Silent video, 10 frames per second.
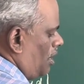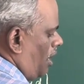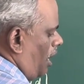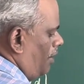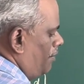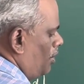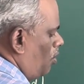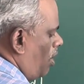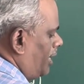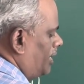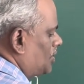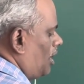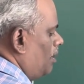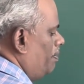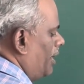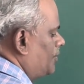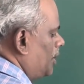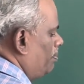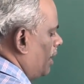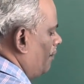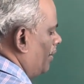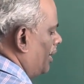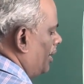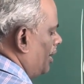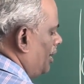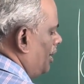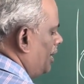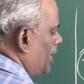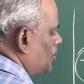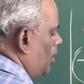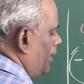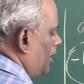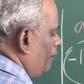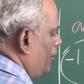And we know what is called basic buffer. It has got a